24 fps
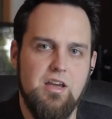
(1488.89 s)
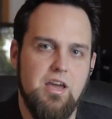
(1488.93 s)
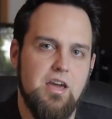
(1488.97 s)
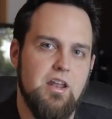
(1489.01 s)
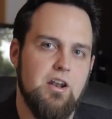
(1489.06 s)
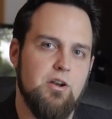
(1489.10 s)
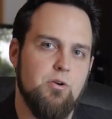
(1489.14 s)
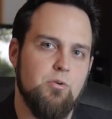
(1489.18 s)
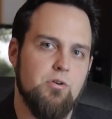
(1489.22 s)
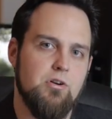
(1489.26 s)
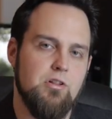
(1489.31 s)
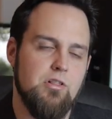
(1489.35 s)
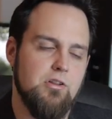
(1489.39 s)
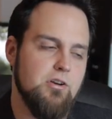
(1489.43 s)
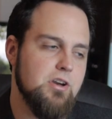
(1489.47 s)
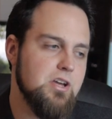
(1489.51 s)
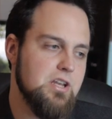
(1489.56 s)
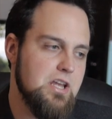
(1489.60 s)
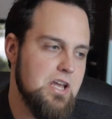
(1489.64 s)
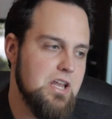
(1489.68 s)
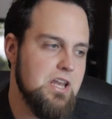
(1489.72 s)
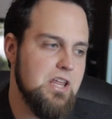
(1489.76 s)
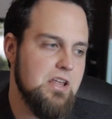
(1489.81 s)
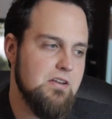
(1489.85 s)
And in order to look
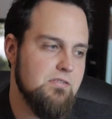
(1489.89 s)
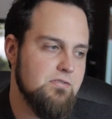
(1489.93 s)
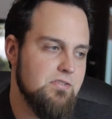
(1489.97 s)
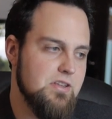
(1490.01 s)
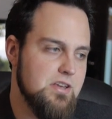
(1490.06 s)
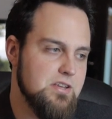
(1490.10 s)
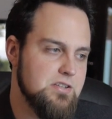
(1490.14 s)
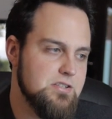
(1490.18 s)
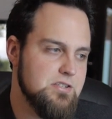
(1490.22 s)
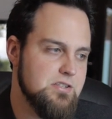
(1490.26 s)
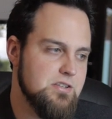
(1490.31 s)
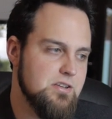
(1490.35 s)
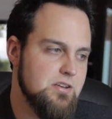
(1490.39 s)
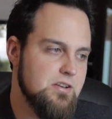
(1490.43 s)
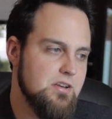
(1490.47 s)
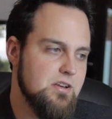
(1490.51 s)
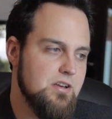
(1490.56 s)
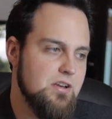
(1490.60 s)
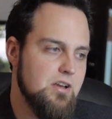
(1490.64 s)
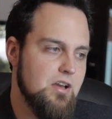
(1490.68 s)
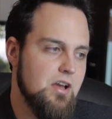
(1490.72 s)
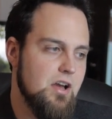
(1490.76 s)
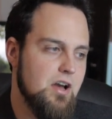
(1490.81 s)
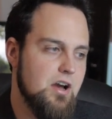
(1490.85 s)
at any of this,
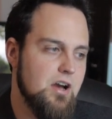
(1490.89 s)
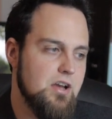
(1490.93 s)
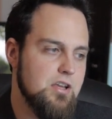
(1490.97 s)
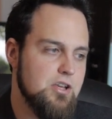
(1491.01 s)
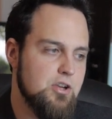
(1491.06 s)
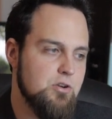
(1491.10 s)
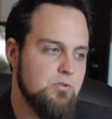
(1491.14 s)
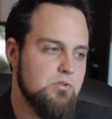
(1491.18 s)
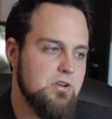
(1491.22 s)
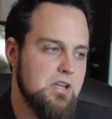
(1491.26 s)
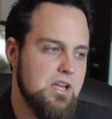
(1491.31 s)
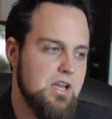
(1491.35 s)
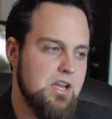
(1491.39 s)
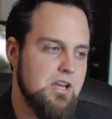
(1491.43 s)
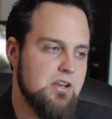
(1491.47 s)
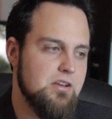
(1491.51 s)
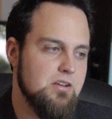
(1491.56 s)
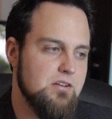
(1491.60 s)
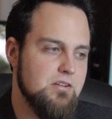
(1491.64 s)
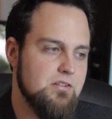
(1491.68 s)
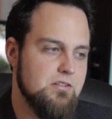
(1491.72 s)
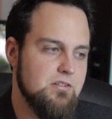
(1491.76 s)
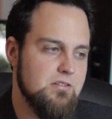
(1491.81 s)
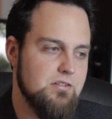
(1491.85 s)
Uh, you
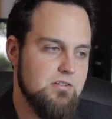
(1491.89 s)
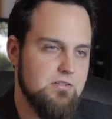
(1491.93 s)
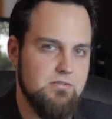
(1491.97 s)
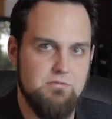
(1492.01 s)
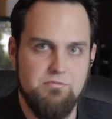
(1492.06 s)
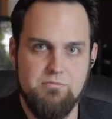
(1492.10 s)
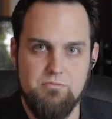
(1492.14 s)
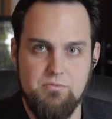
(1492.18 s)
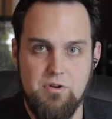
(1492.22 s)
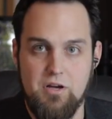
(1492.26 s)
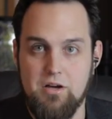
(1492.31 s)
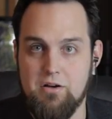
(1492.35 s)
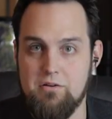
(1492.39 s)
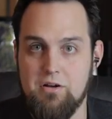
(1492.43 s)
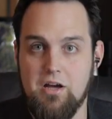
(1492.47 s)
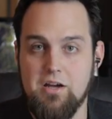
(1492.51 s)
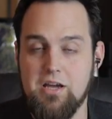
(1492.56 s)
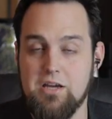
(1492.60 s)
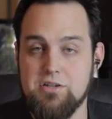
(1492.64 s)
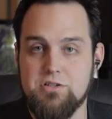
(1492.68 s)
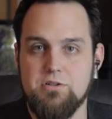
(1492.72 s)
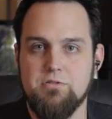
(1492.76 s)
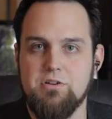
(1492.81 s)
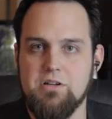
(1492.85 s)
need Uh,
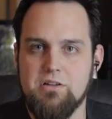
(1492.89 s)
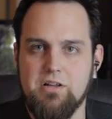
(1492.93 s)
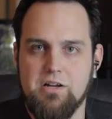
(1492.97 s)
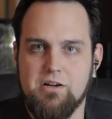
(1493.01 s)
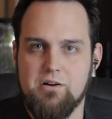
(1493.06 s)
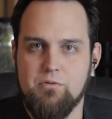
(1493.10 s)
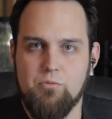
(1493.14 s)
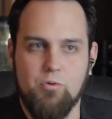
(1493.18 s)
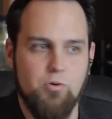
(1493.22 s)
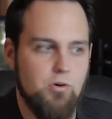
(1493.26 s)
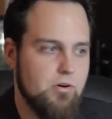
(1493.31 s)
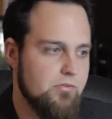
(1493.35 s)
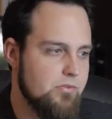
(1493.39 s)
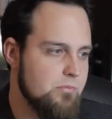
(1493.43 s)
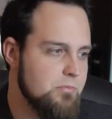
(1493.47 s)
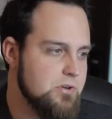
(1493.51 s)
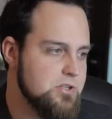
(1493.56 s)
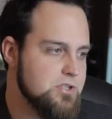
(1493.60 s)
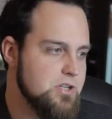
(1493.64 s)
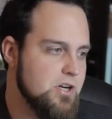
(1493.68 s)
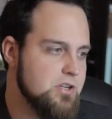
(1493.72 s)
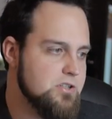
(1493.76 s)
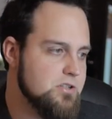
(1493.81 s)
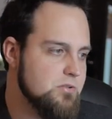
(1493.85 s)
I guess you need like a warrant from
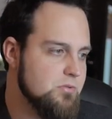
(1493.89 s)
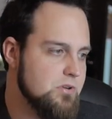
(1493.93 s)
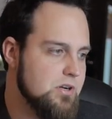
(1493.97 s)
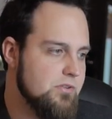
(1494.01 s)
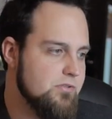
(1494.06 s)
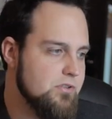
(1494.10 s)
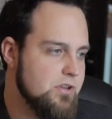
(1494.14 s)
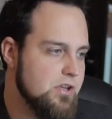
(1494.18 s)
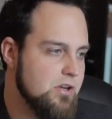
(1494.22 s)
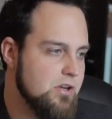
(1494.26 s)
a judge or whatever